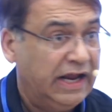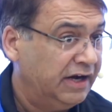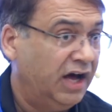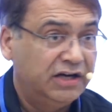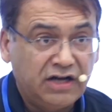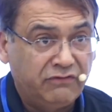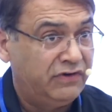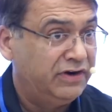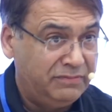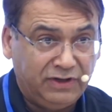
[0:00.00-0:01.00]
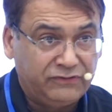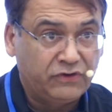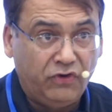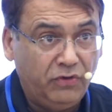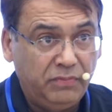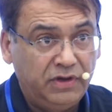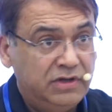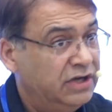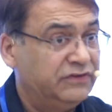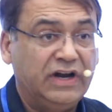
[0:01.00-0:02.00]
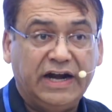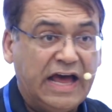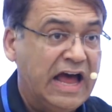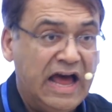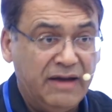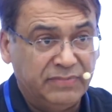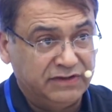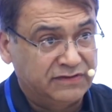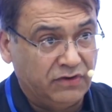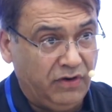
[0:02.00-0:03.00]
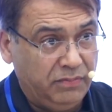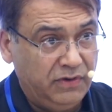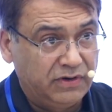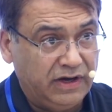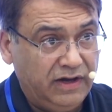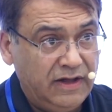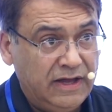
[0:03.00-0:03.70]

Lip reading: An uncomfortable scope is not a happy scope, okay?